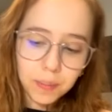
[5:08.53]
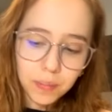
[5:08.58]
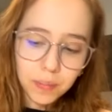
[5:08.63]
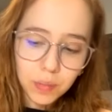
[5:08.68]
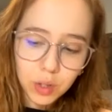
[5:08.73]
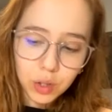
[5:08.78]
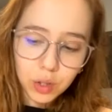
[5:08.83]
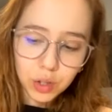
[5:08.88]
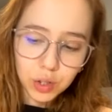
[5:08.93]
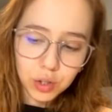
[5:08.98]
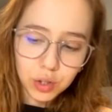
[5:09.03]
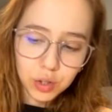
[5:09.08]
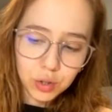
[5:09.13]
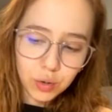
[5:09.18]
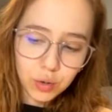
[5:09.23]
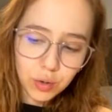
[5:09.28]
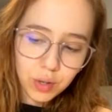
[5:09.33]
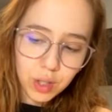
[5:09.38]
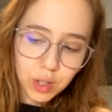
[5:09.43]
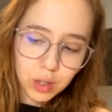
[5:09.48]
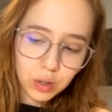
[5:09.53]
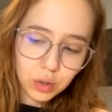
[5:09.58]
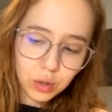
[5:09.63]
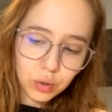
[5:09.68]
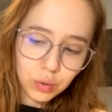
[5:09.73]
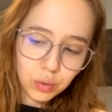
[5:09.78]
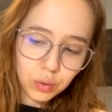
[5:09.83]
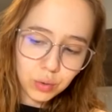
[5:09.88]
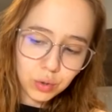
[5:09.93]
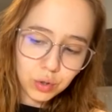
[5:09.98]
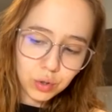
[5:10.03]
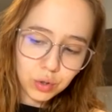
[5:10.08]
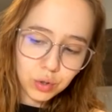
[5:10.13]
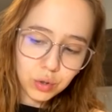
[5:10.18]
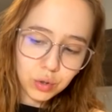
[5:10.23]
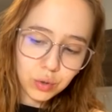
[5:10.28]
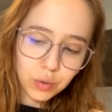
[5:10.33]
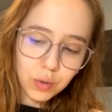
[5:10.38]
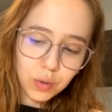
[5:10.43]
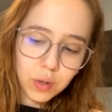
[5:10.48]
You're just going to
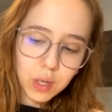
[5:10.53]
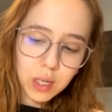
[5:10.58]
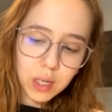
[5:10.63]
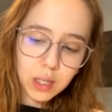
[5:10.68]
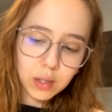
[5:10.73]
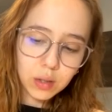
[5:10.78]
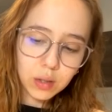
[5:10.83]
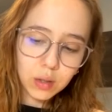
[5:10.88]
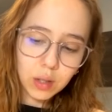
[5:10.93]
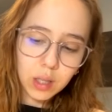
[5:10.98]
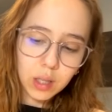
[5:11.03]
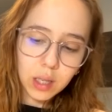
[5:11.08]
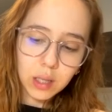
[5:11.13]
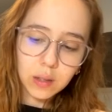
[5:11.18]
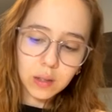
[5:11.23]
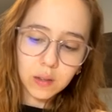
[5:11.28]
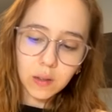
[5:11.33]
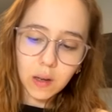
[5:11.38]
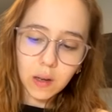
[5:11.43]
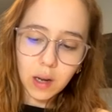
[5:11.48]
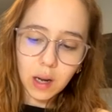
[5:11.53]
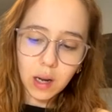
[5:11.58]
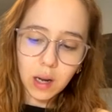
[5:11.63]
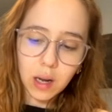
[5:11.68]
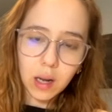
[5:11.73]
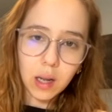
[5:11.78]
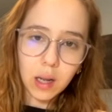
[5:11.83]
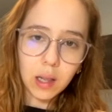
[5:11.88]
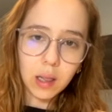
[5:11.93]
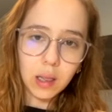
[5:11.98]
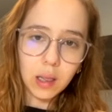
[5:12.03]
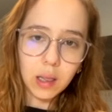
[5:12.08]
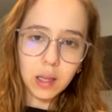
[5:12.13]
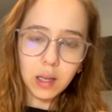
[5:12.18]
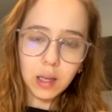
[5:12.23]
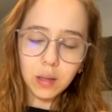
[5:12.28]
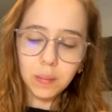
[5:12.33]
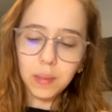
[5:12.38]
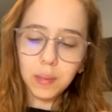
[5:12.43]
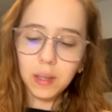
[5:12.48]
drizzle it a
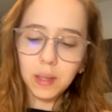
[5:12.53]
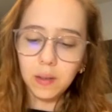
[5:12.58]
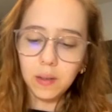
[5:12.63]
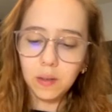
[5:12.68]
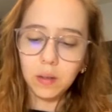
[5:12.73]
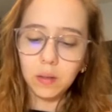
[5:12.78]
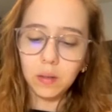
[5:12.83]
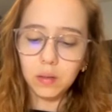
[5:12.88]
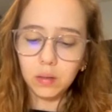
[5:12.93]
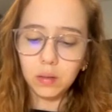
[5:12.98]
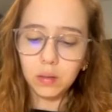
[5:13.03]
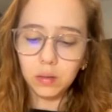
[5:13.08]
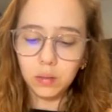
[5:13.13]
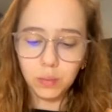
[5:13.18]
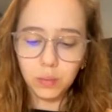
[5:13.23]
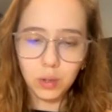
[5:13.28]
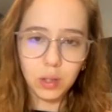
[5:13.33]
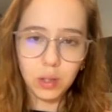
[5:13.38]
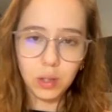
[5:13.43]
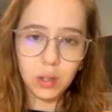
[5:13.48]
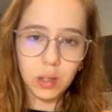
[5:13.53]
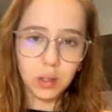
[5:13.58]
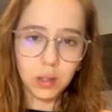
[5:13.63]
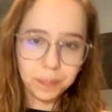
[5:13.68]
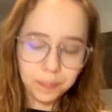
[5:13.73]
little bit here.